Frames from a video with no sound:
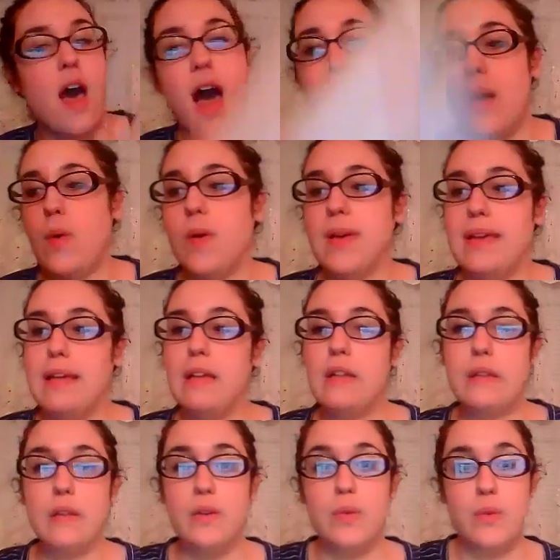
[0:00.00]
I will
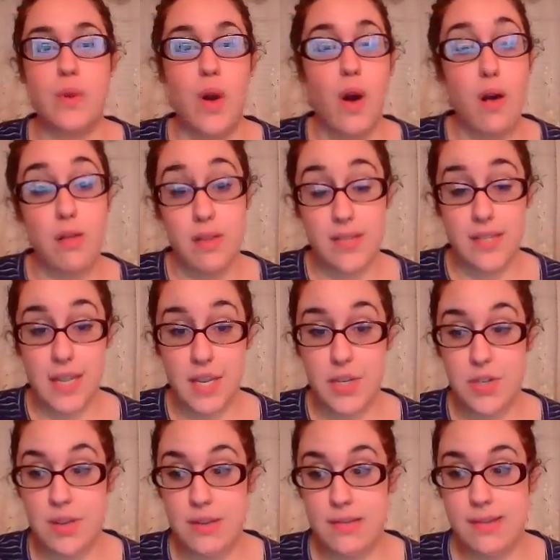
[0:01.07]
include all the
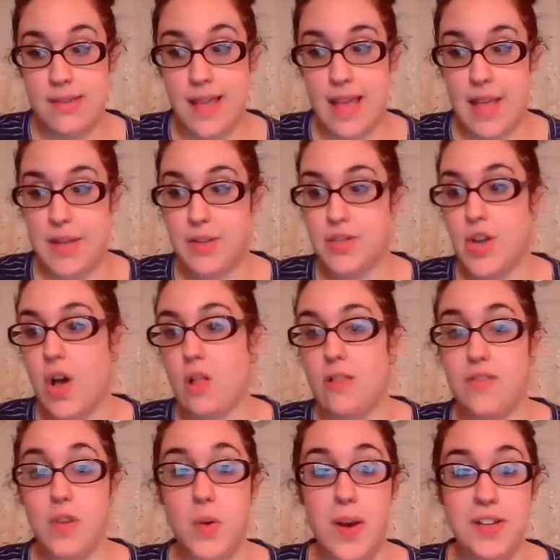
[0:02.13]
stations and all
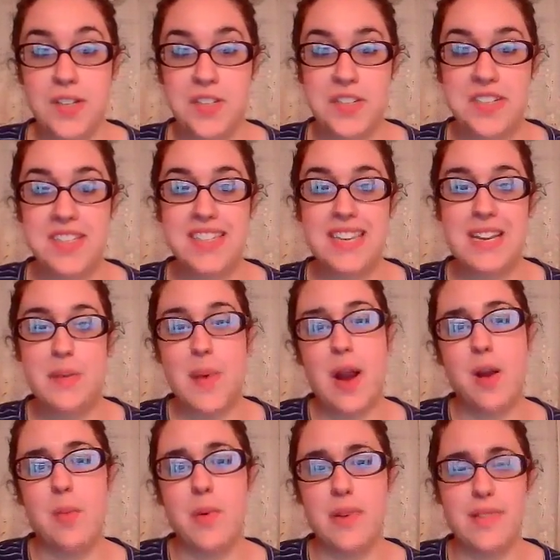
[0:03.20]
of the questions in a
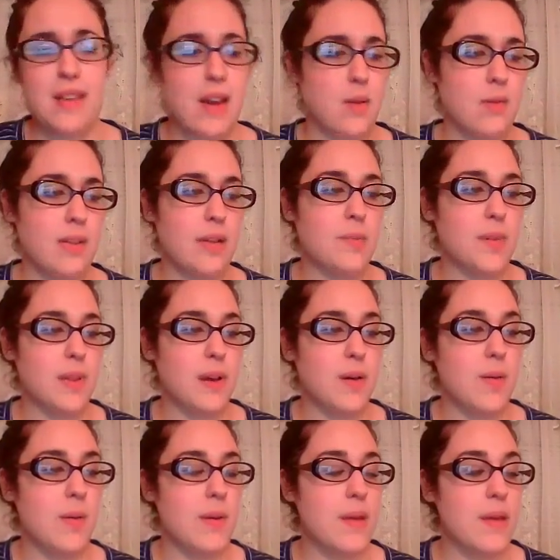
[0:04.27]
PowerPoint that I will link
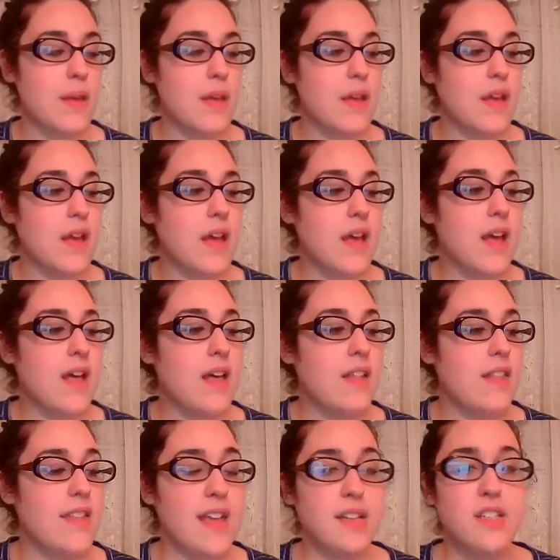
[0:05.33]
below.
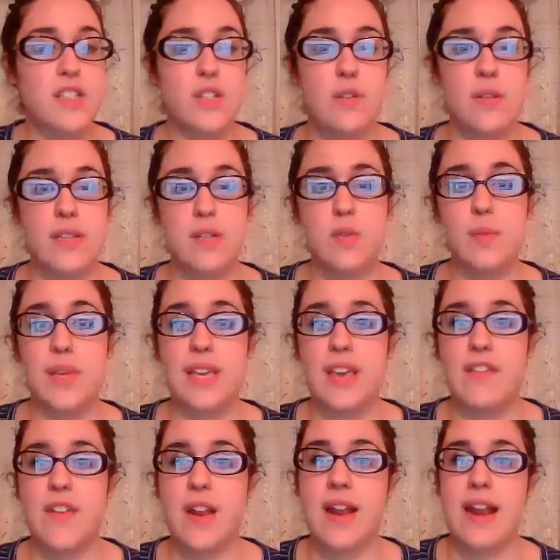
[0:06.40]
Then students will be
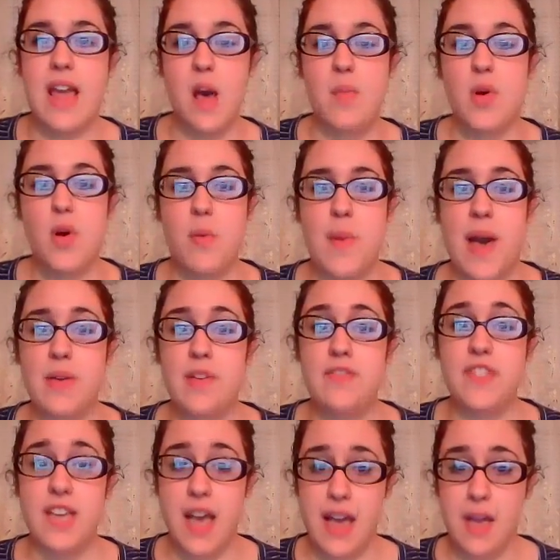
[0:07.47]
given an ample amount of
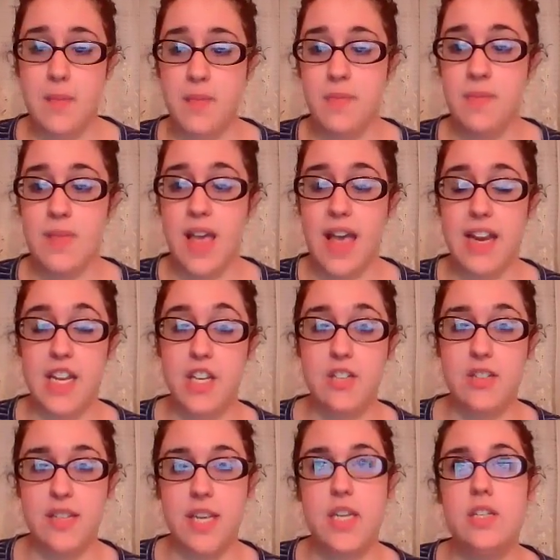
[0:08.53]
time at each
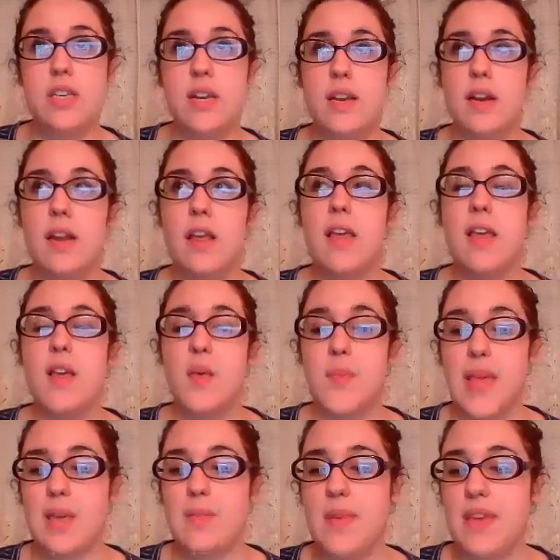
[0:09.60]
station,
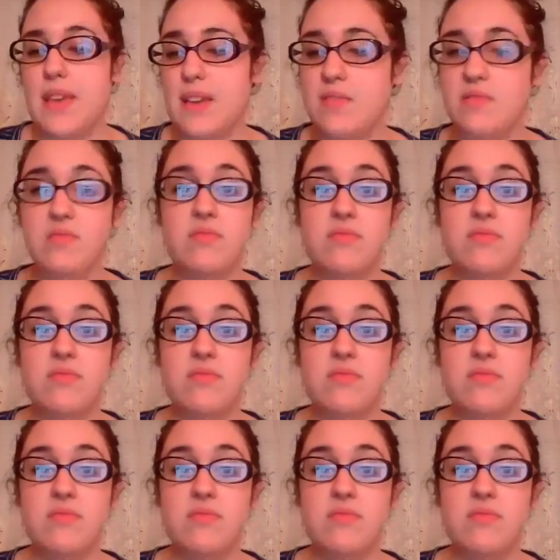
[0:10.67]
maybe